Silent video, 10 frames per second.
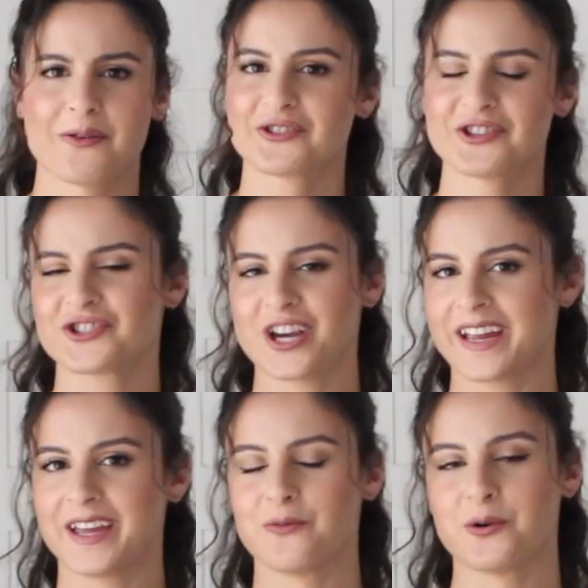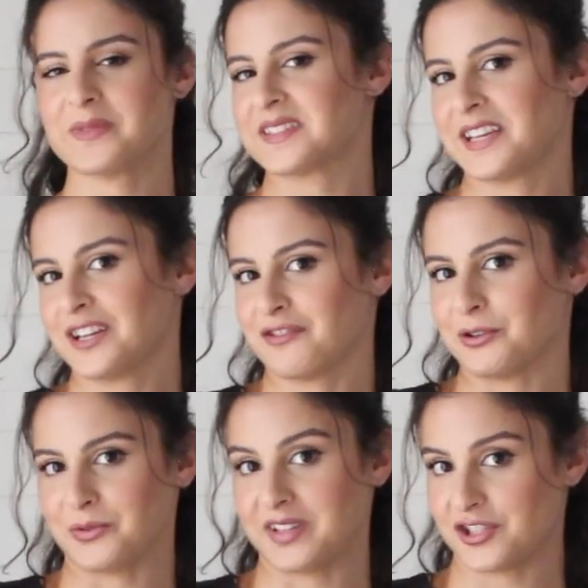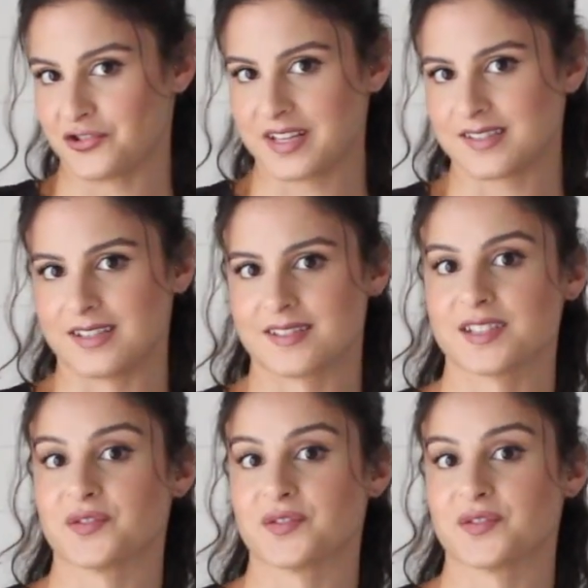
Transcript: I was just checking what material this dress is.